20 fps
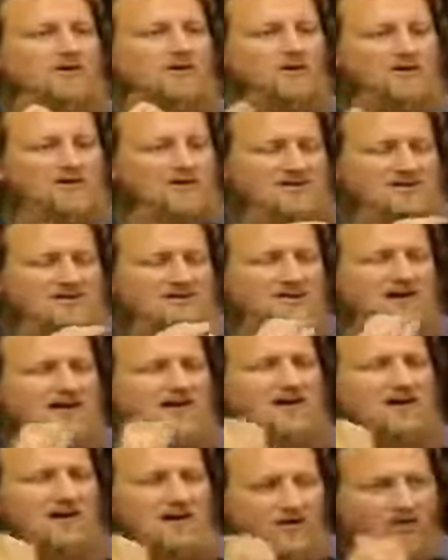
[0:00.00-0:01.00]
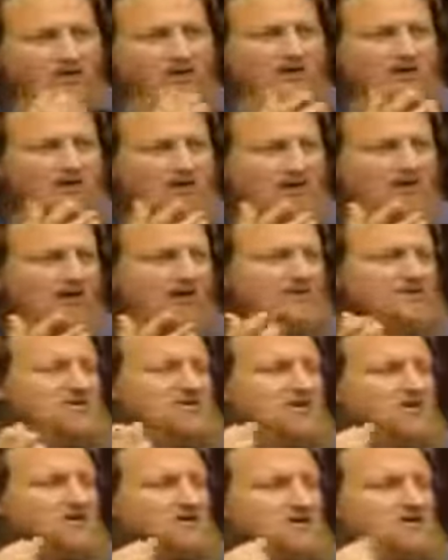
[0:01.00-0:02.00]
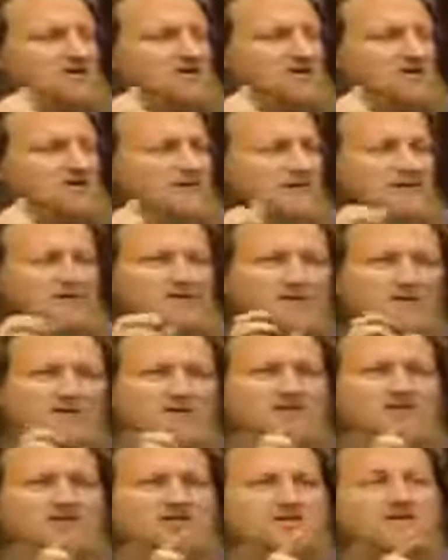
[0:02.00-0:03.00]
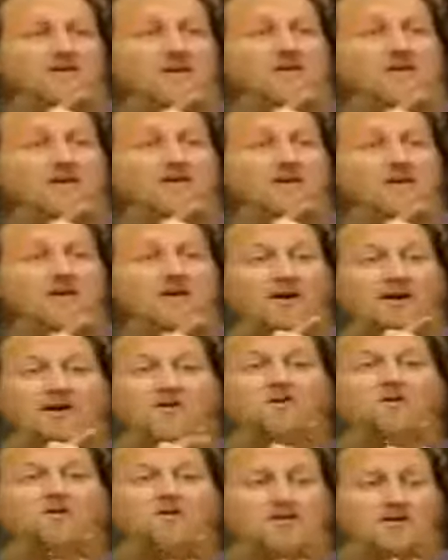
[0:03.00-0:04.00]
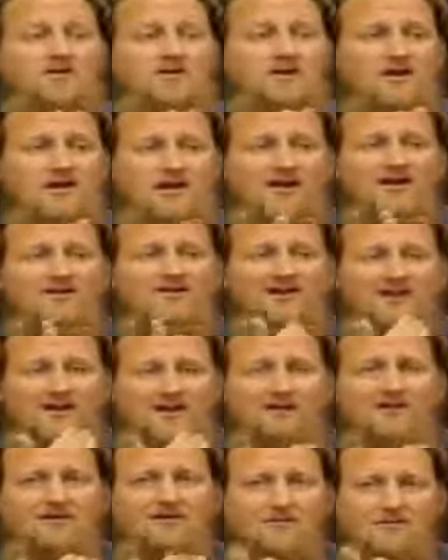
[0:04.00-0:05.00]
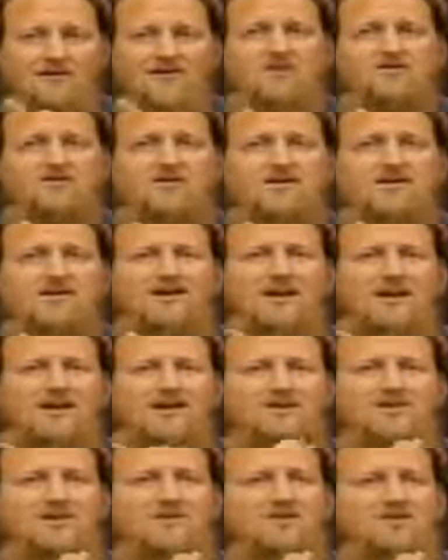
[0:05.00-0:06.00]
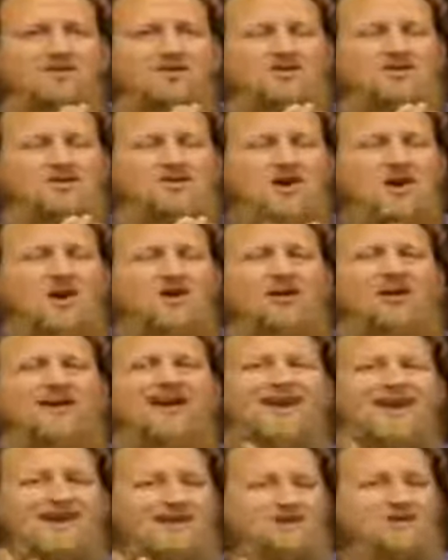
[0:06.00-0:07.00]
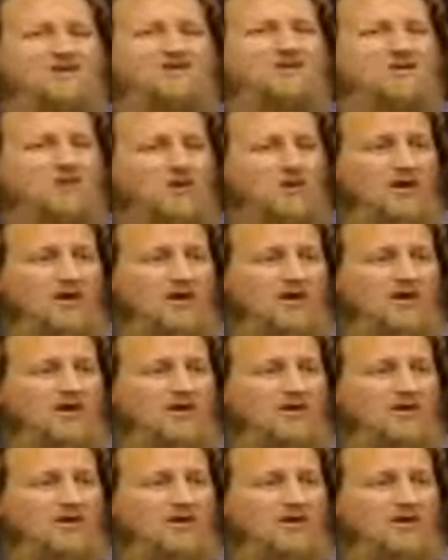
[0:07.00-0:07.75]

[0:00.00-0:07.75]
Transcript: What is their thinking and so on and so forth? So this is very, very important. And I think personally exhibitions are an excellent way